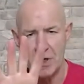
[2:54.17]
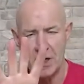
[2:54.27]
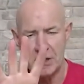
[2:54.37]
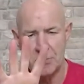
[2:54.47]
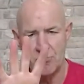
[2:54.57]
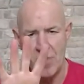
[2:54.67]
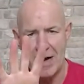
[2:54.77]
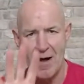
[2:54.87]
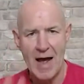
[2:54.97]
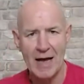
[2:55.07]
spread
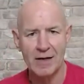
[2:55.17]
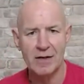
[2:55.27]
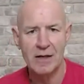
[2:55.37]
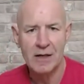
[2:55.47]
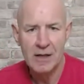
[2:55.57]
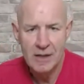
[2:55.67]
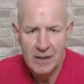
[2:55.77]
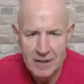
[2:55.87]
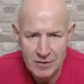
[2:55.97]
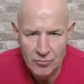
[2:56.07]
out hand
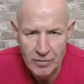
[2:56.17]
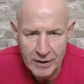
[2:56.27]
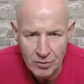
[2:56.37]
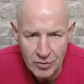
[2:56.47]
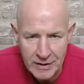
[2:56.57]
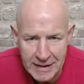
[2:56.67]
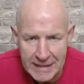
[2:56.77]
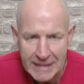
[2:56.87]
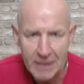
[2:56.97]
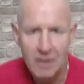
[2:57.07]
is a real
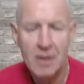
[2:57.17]
key.